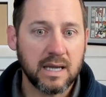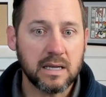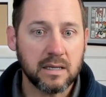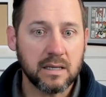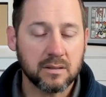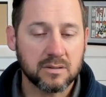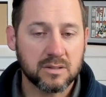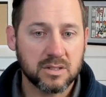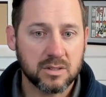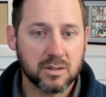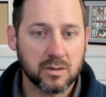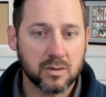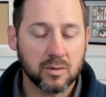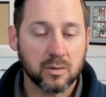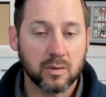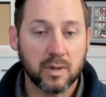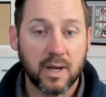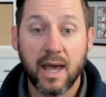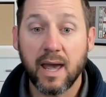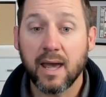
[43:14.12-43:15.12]
keen
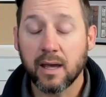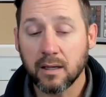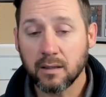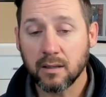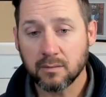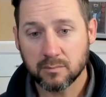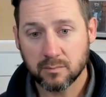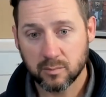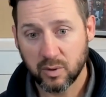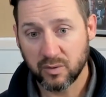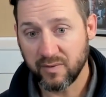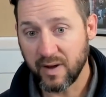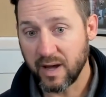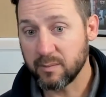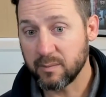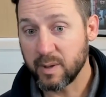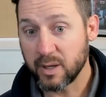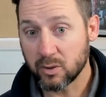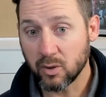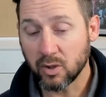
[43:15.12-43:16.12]
to A,
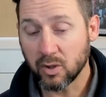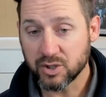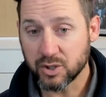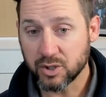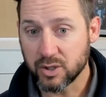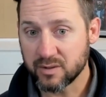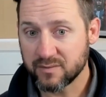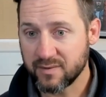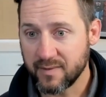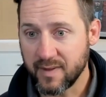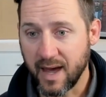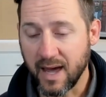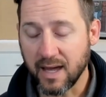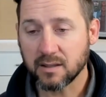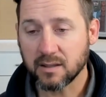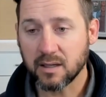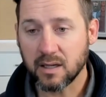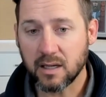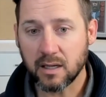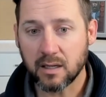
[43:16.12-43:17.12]
provide a better alternative to
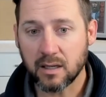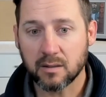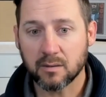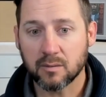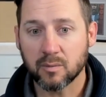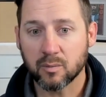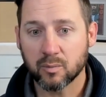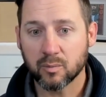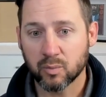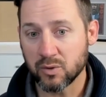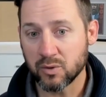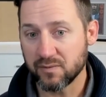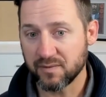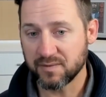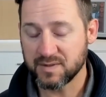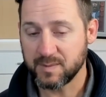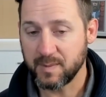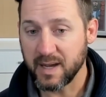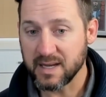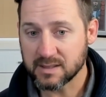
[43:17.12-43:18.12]
that in
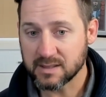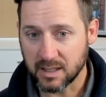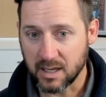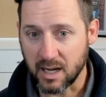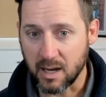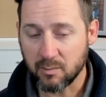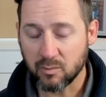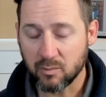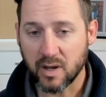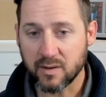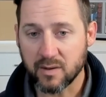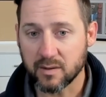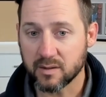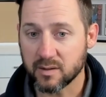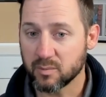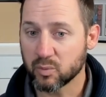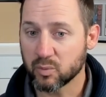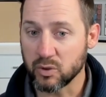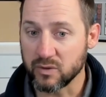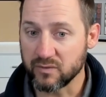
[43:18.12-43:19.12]
proof of space time
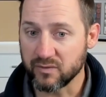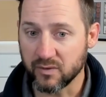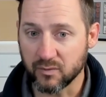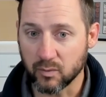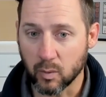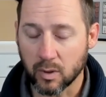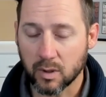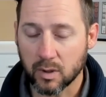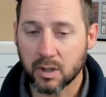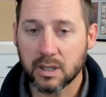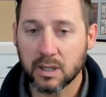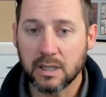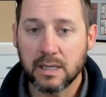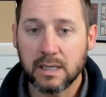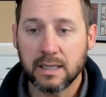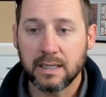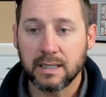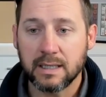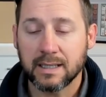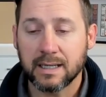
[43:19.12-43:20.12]
rather than proof of work,
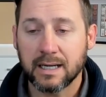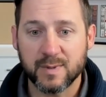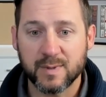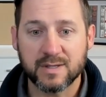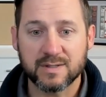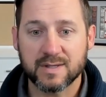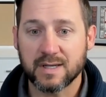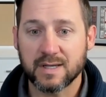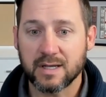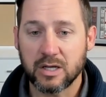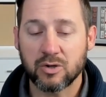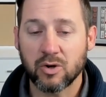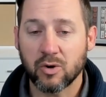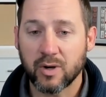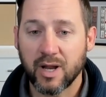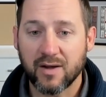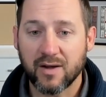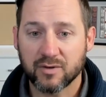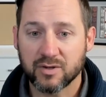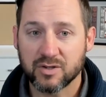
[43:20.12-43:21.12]
which means that you
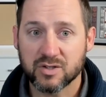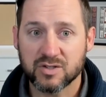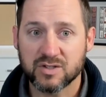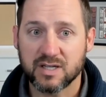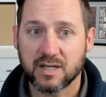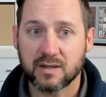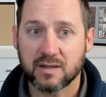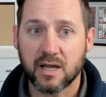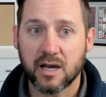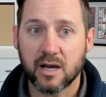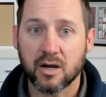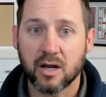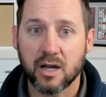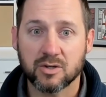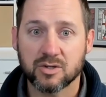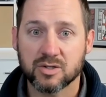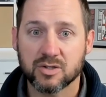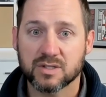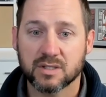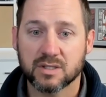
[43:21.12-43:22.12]
don't have to just sit
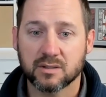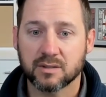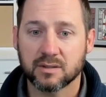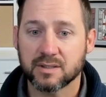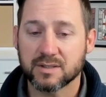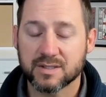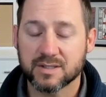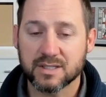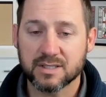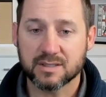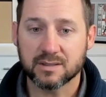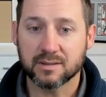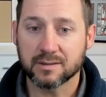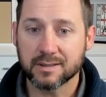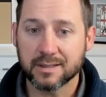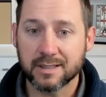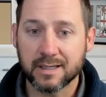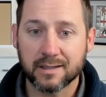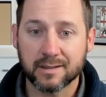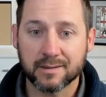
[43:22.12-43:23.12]
there and just
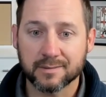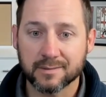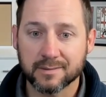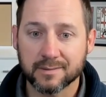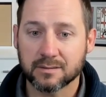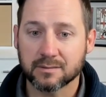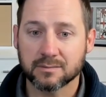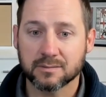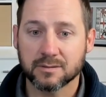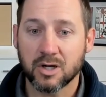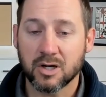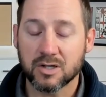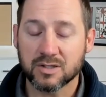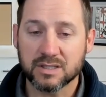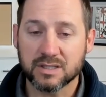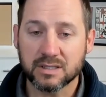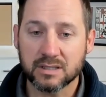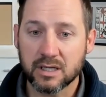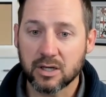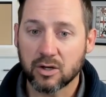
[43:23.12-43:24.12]
consistently and
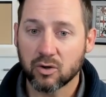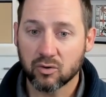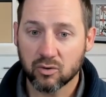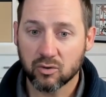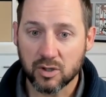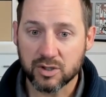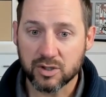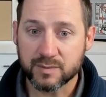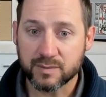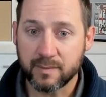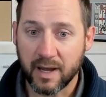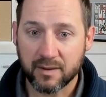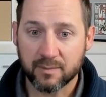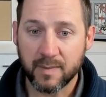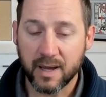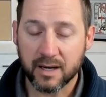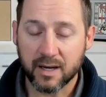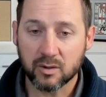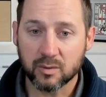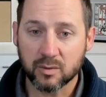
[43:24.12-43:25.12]
constantly crunch
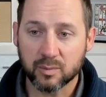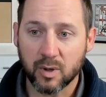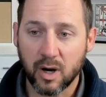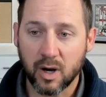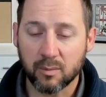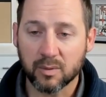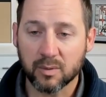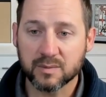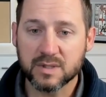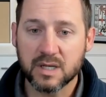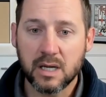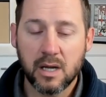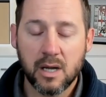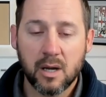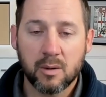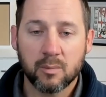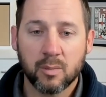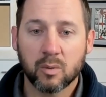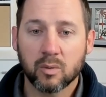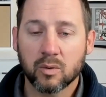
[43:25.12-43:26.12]
mathematical
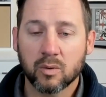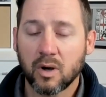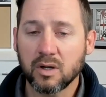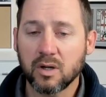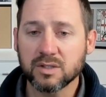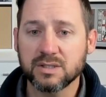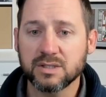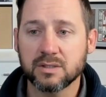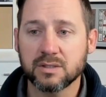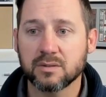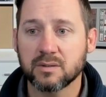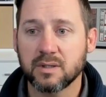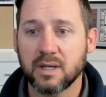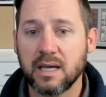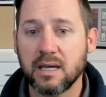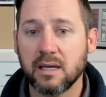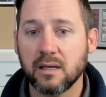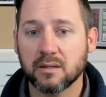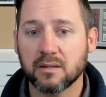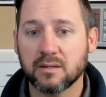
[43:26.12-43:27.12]
problems. But we're also
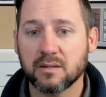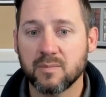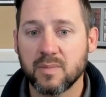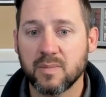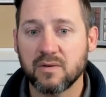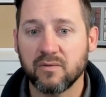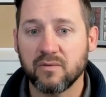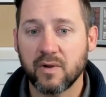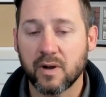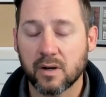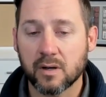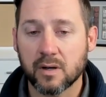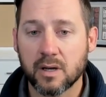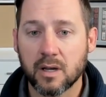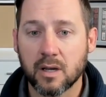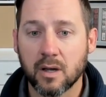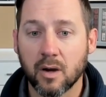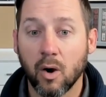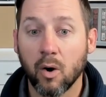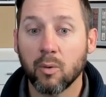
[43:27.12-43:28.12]
keen to be
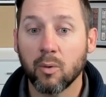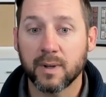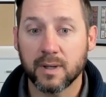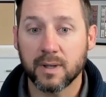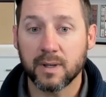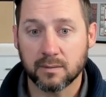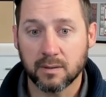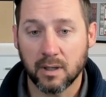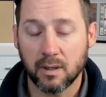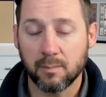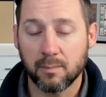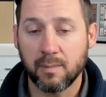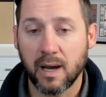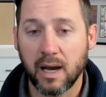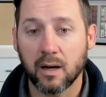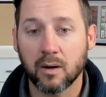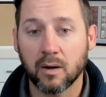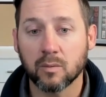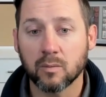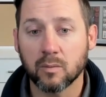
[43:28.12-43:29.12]
very open
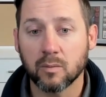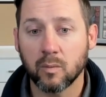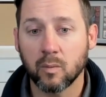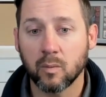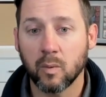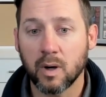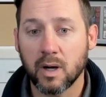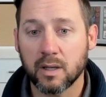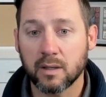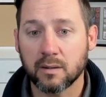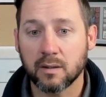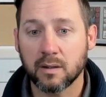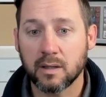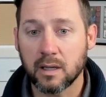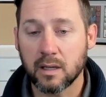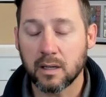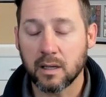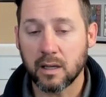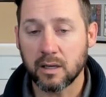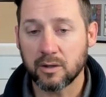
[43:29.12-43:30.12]
about what
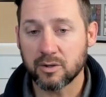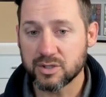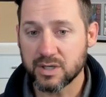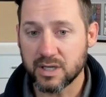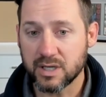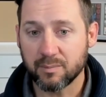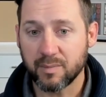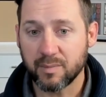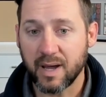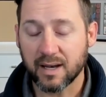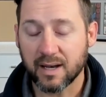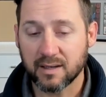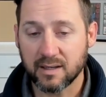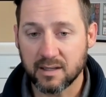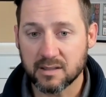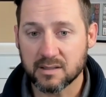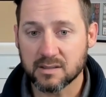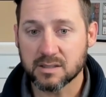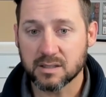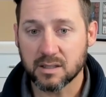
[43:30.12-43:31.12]
the energy
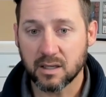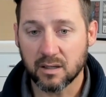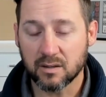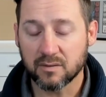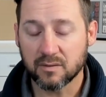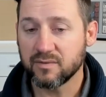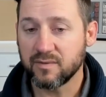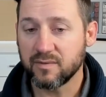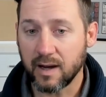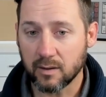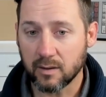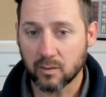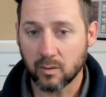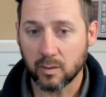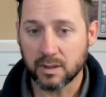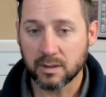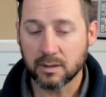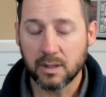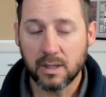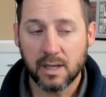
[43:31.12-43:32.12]
impact is of
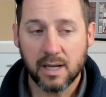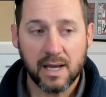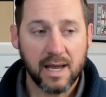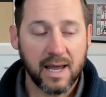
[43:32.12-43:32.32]
Filecoin.